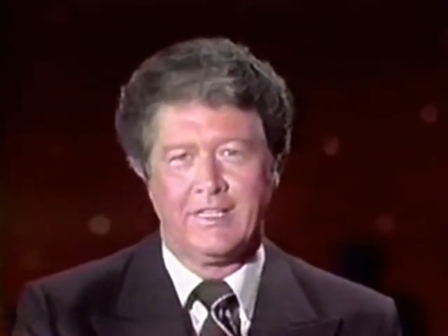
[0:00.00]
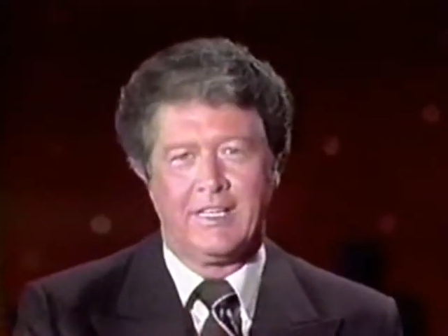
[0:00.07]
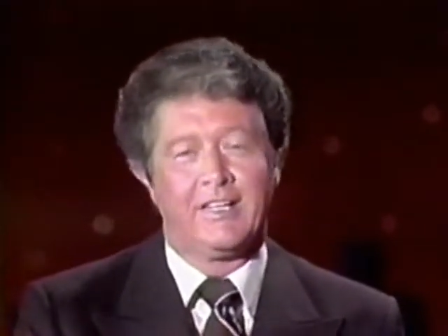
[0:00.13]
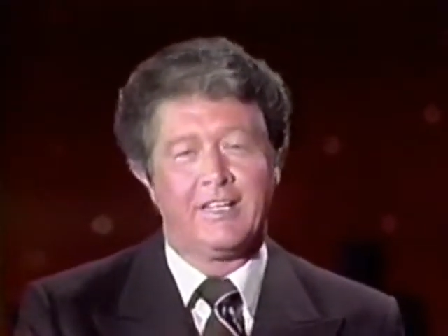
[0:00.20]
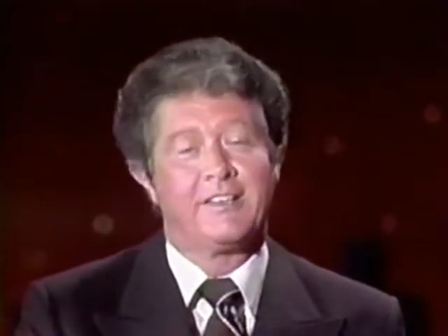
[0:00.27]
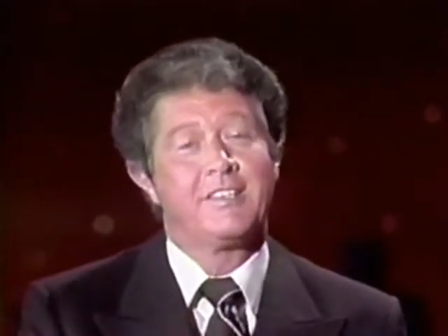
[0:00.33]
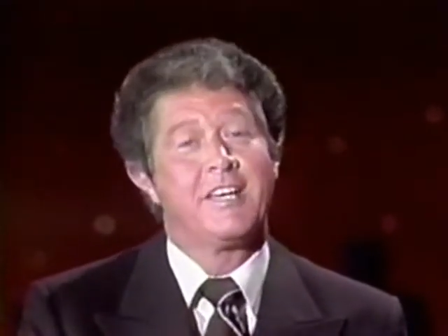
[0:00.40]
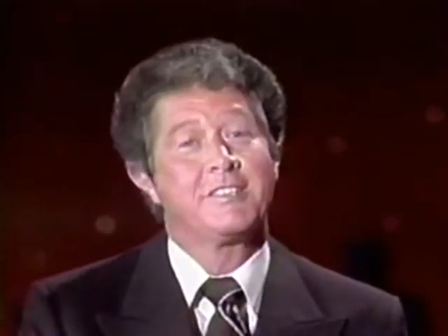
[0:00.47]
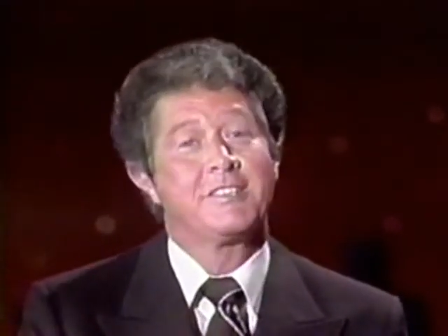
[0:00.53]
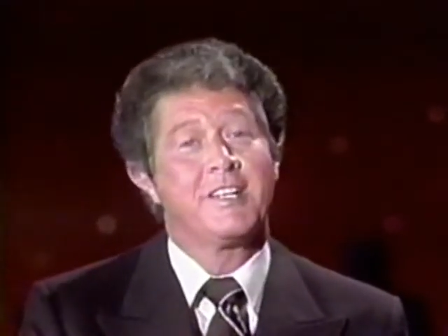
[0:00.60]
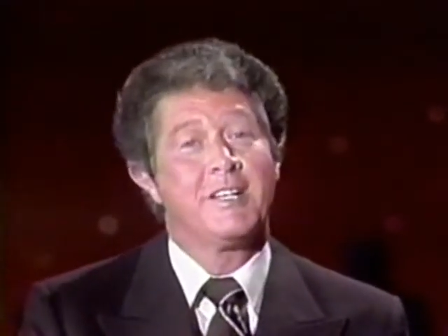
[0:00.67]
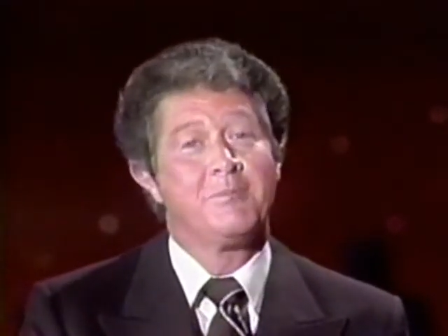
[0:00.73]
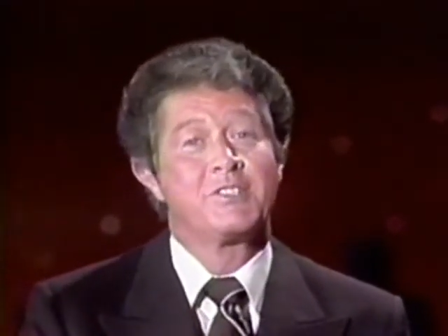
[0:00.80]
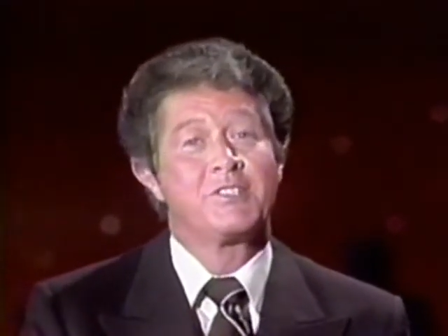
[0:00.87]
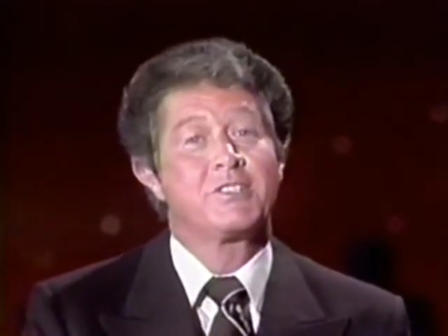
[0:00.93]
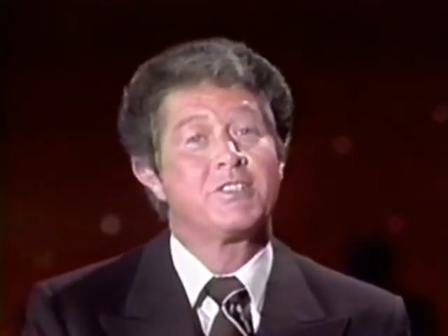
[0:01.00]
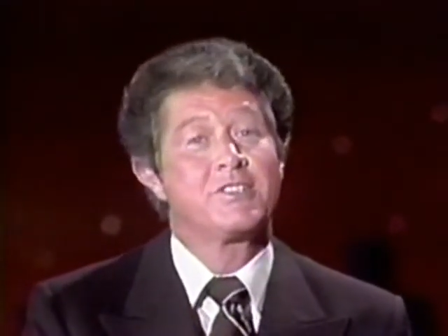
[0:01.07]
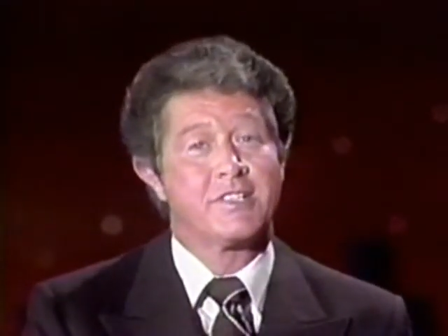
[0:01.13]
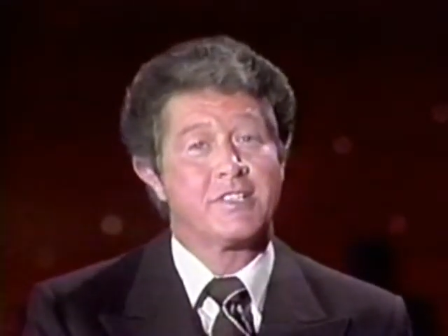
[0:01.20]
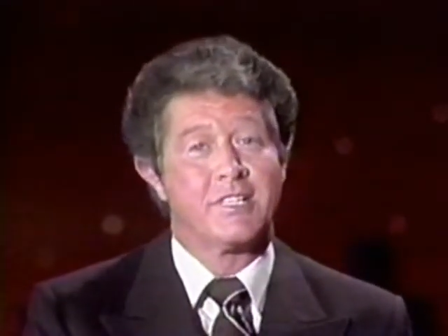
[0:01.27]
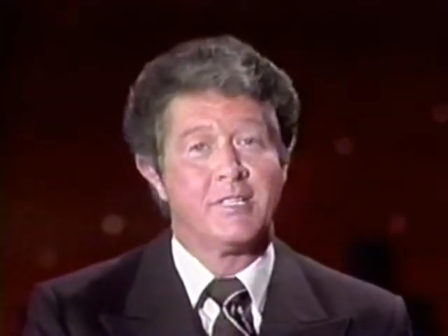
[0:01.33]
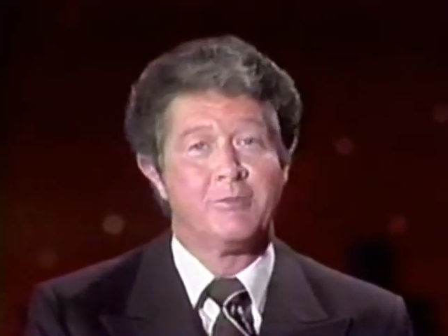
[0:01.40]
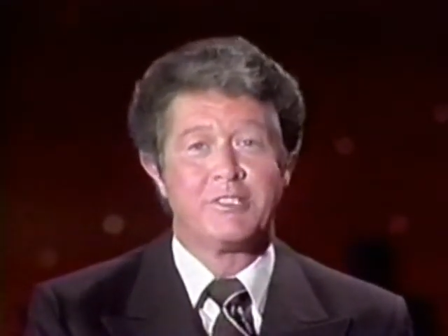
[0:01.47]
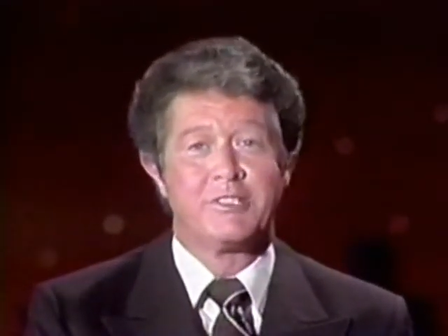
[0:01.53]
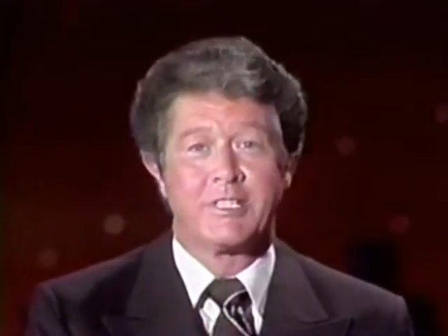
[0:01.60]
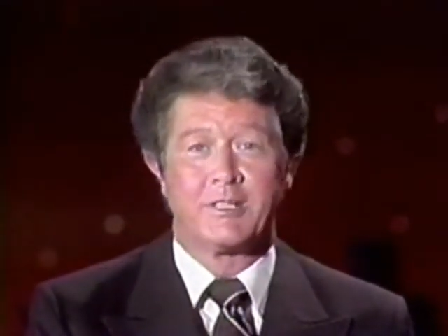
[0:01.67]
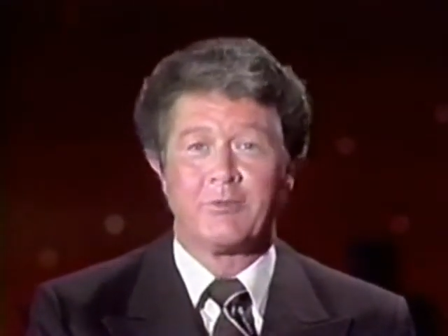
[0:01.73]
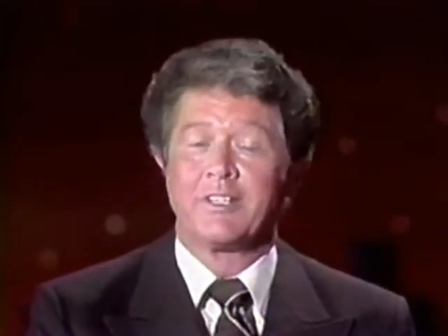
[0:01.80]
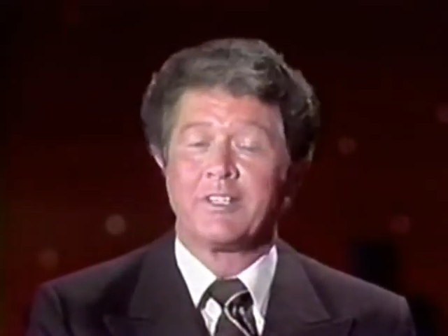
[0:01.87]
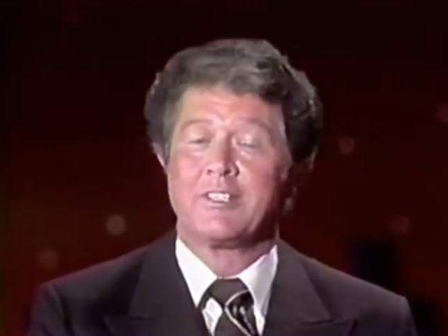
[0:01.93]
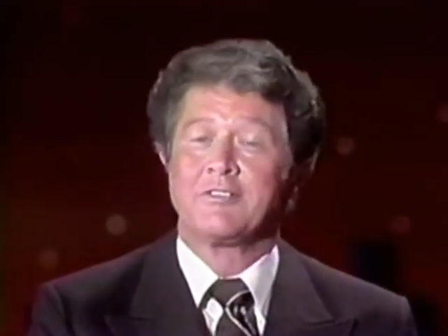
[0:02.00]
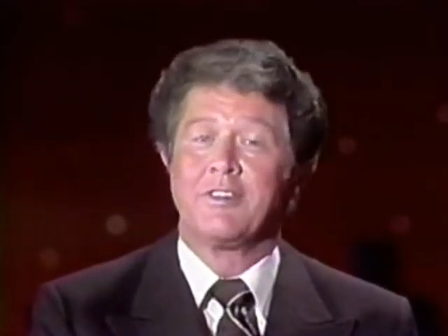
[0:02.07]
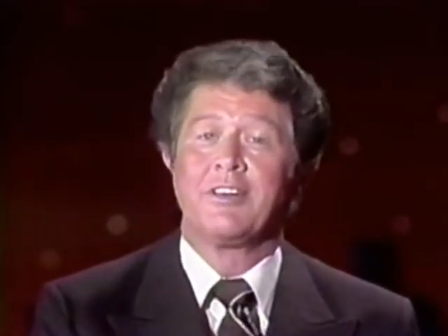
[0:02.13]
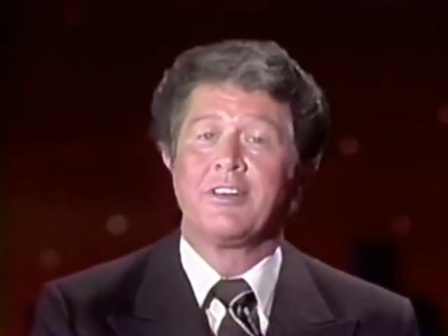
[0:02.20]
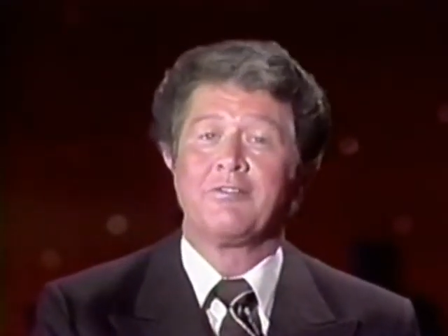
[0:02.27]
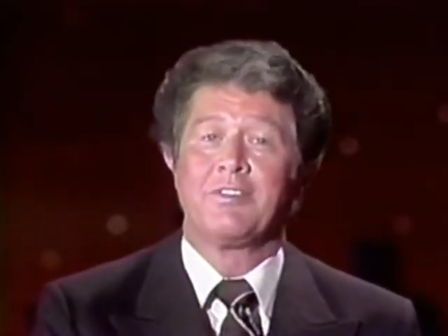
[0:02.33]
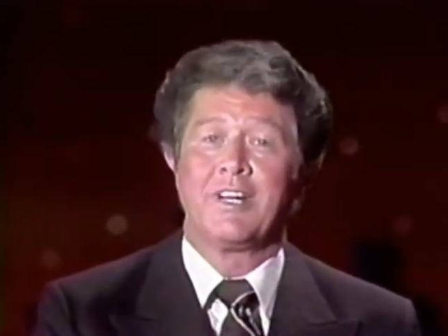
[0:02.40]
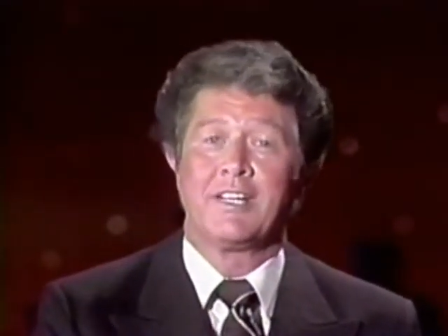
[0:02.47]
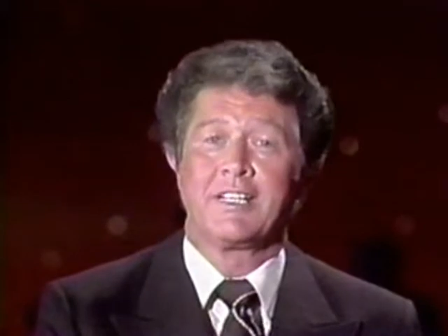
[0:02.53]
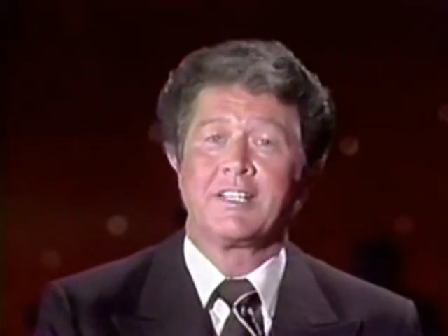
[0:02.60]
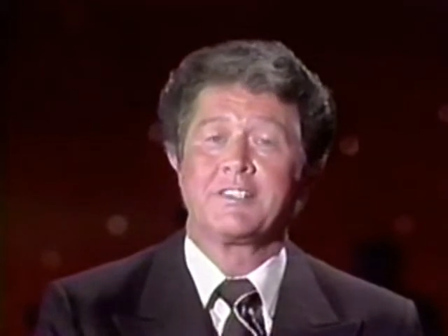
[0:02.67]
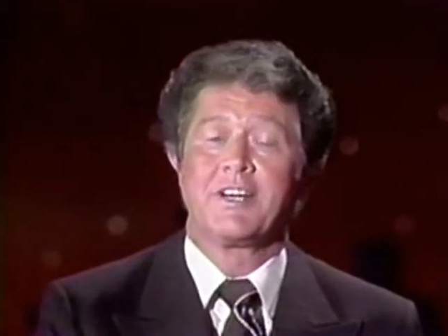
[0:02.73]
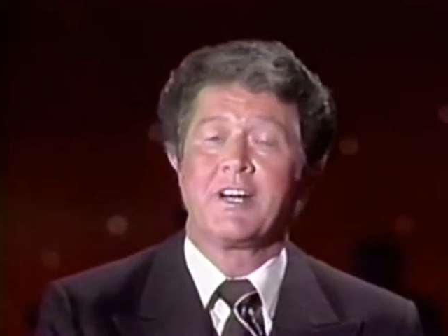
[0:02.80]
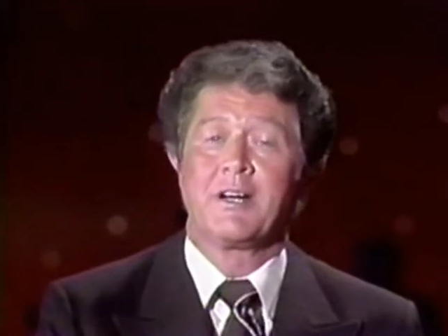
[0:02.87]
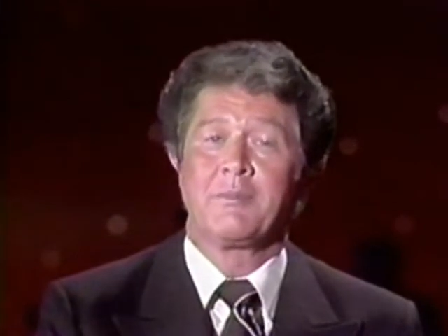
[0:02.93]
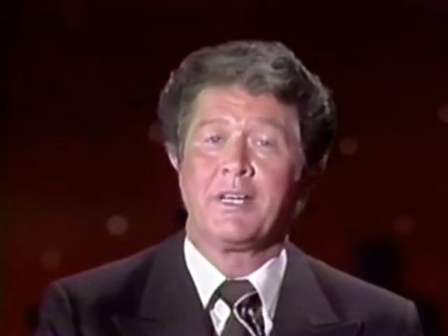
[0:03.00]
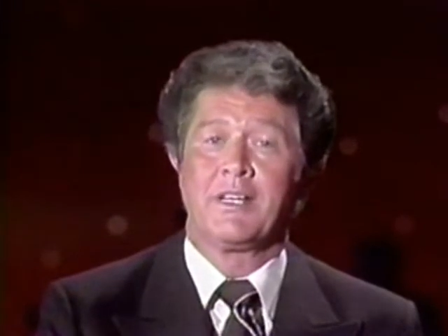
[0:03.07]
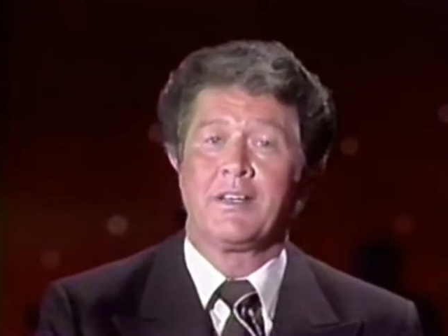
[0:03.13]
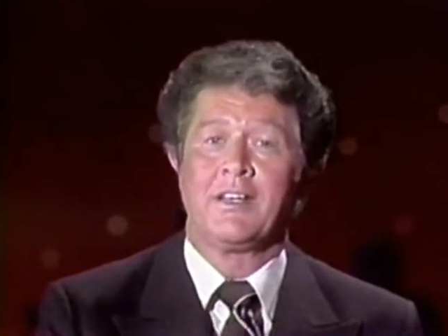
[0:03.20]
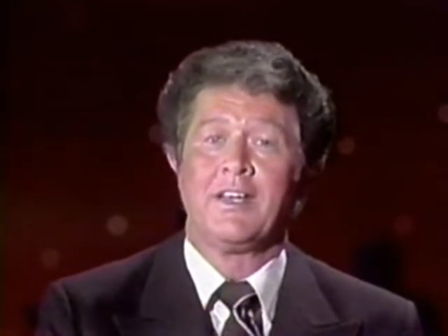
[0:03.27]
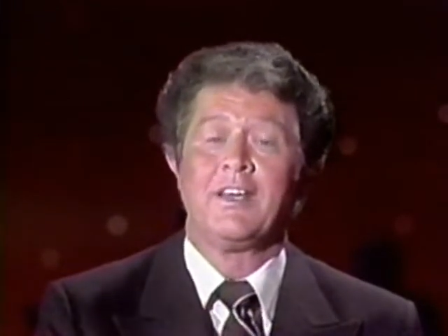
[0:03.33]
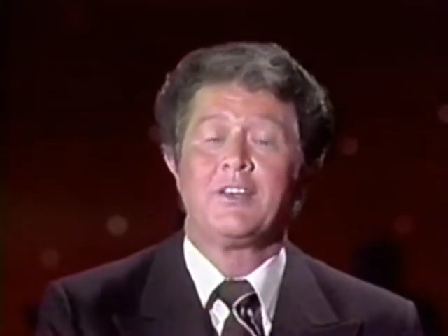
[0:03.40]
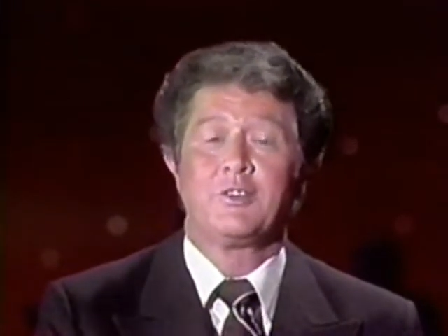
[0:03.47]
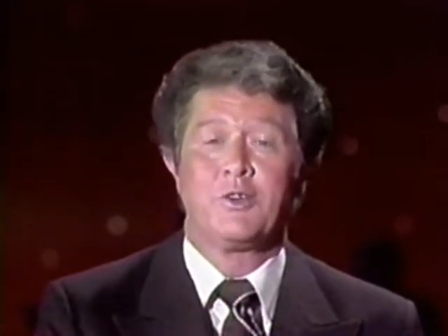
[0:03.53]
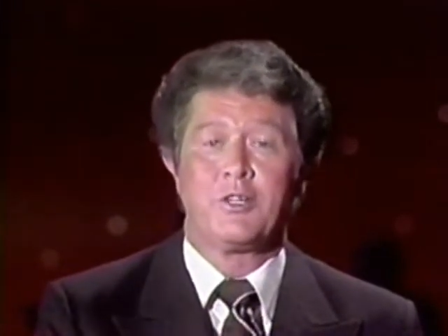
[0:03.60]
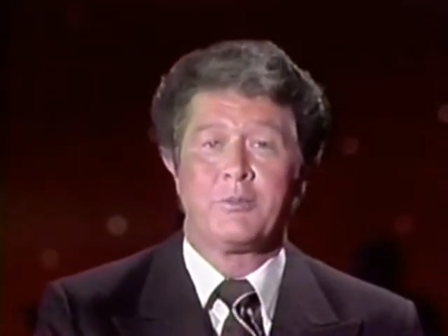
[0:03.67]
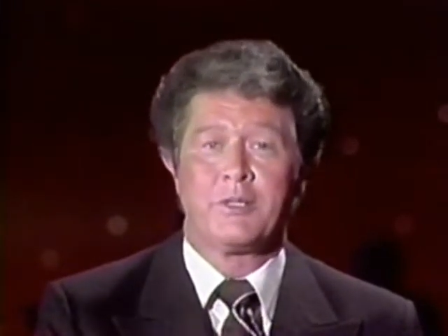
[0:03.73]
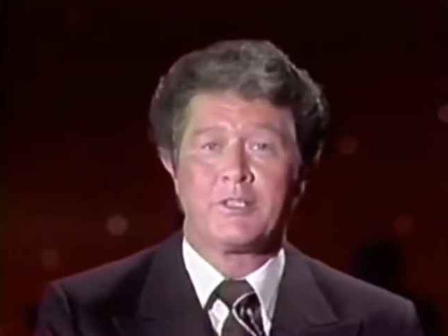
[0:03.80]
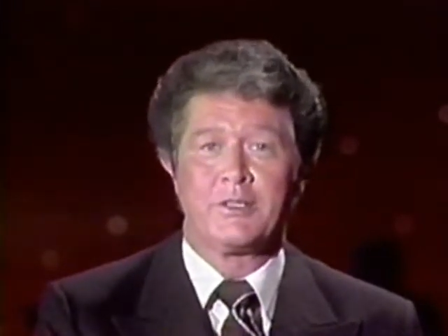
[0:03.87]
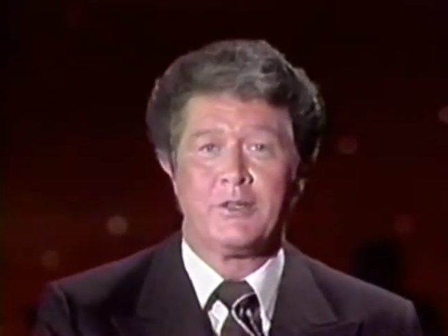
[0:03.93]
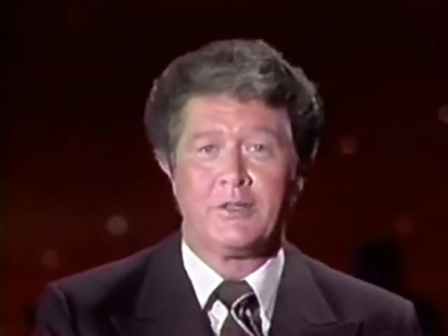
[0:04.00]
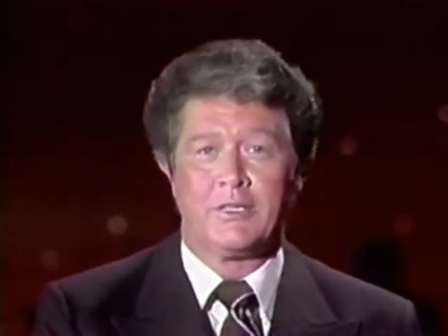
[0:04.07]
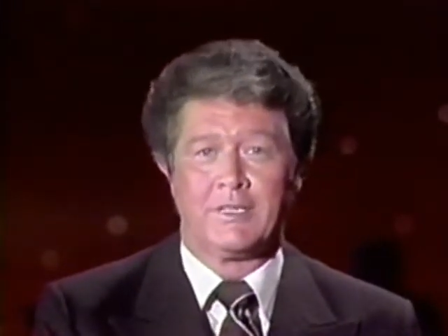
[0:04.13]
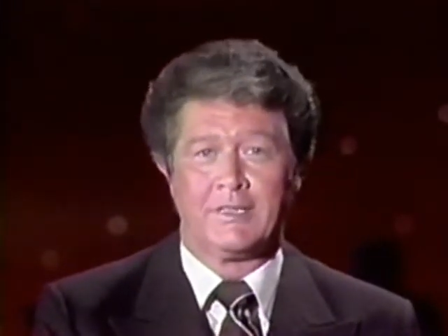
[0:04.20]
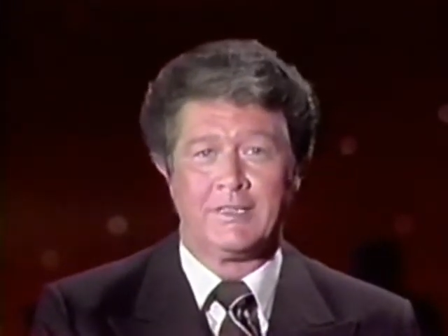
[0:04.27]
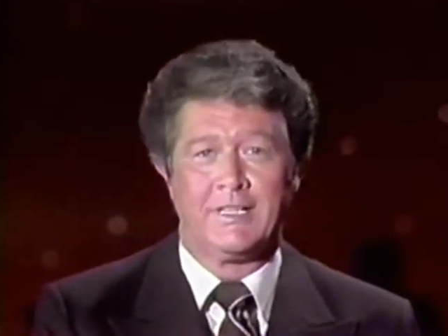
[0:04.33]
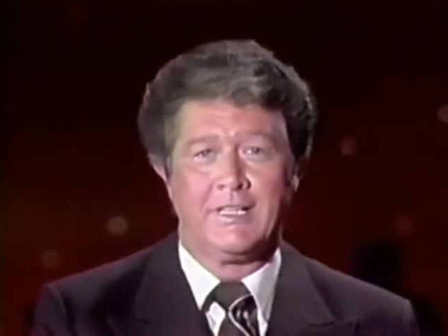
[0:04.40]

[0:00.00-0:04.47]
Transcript: And at that time, Mr. C would sing with his very fine guitar man, Tony Mottola.